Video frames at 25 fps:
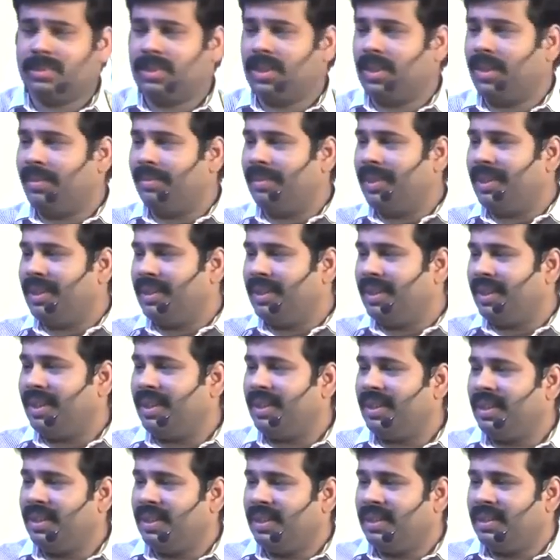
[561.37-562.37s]
Come on
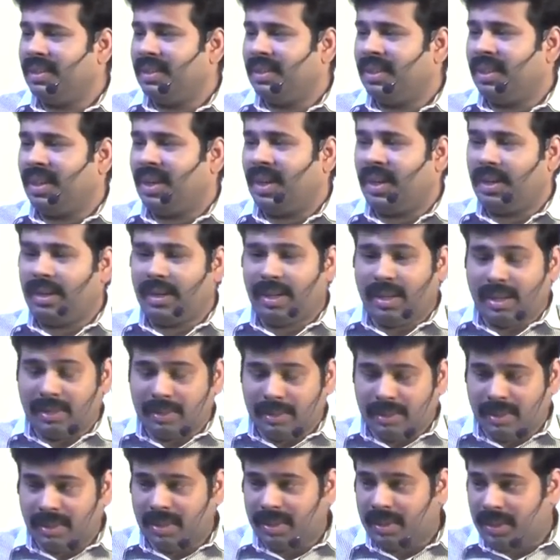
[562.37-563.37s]
here. And not
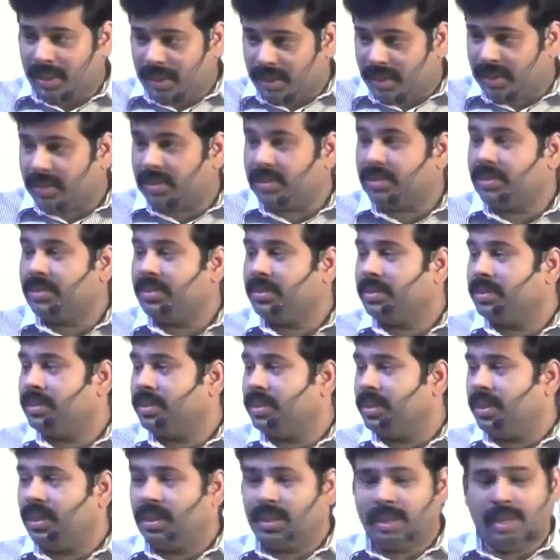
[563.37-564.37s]
only that,
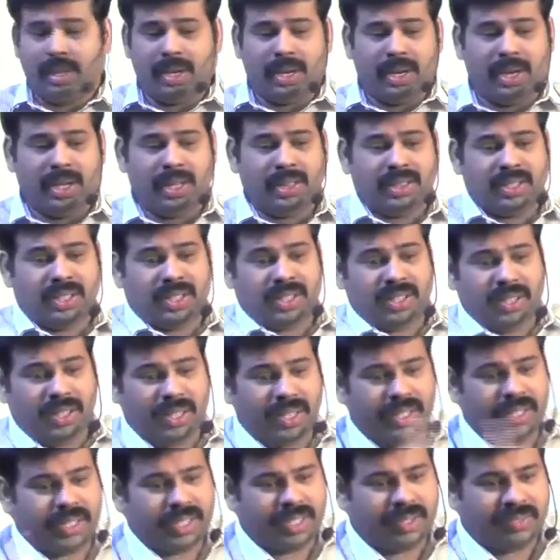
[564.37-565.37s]
all the
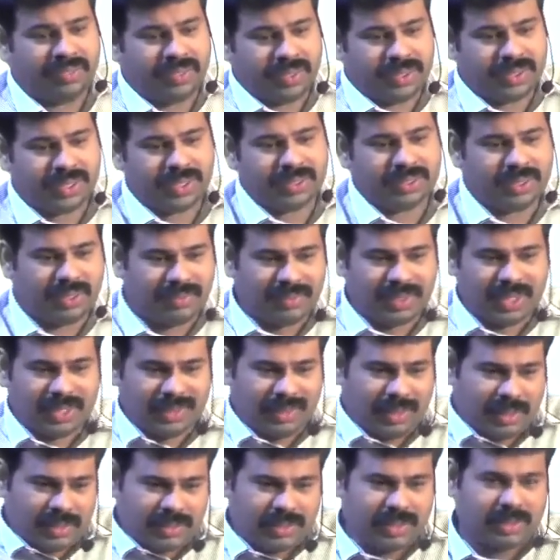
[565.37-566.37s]
related features of
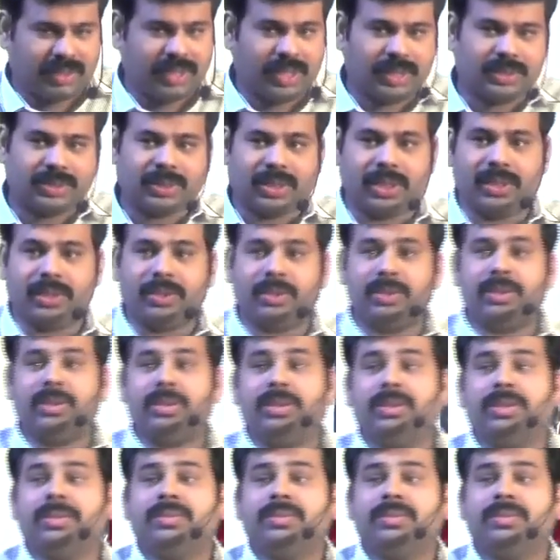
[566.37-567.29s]
that also test, I told.